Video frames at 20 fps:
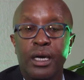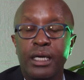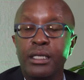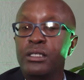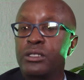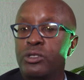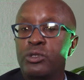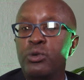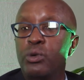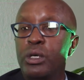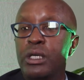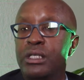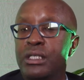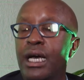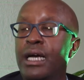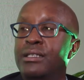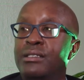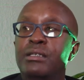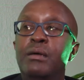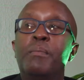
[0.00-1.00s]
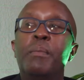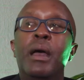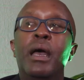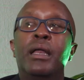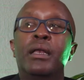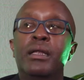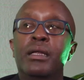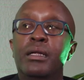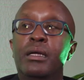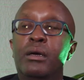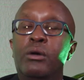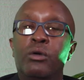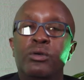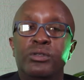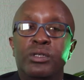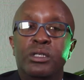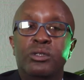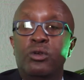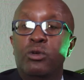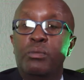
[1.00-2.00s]
it truly does depend,
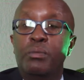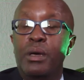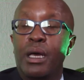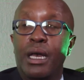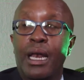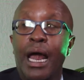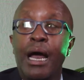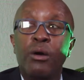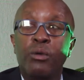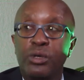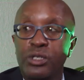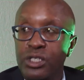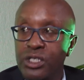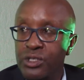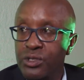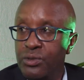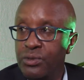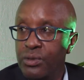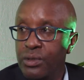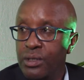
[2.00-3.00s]
because it could be a language issue.